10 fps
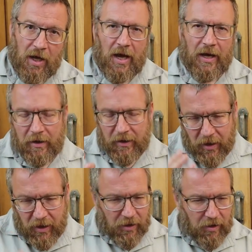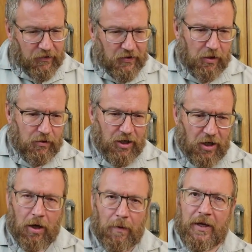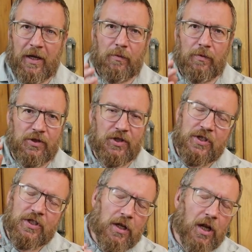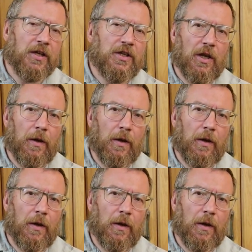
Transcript: And I can get a knife so sharp that it will slice a